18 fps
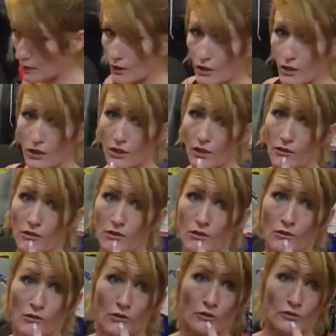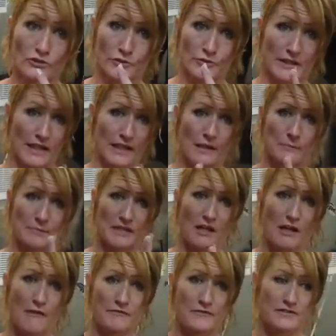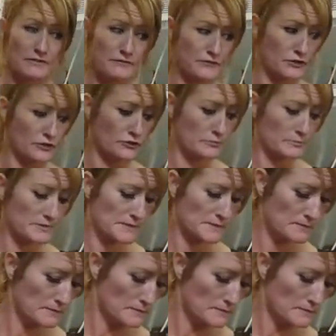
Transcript: blow oh, ourselves up and asphyxiate. The fumes.